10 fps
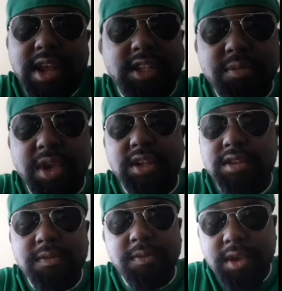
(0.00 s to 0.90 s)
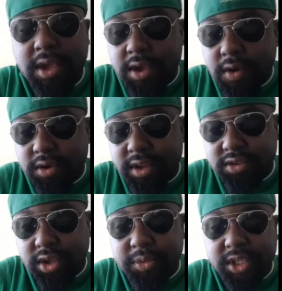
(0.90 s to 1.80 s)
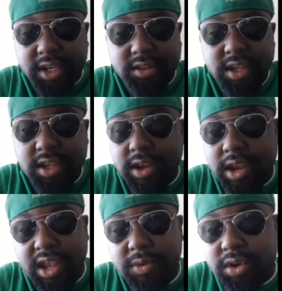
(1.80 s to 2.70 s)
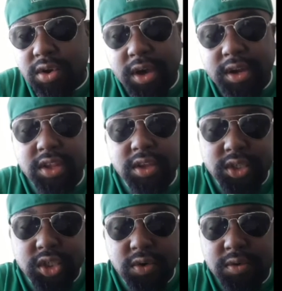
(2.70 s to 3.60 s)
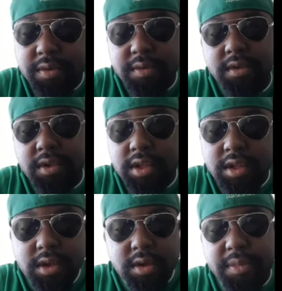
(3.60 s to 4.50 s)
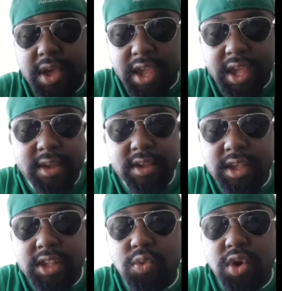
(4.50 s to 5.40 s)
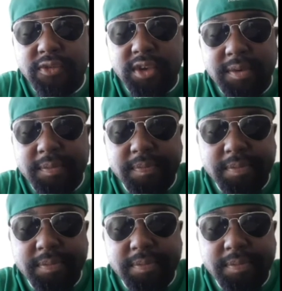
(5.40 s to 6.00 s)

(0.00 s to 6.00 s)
that's me on this subject. It was longer than usual, but hey, it's worth it.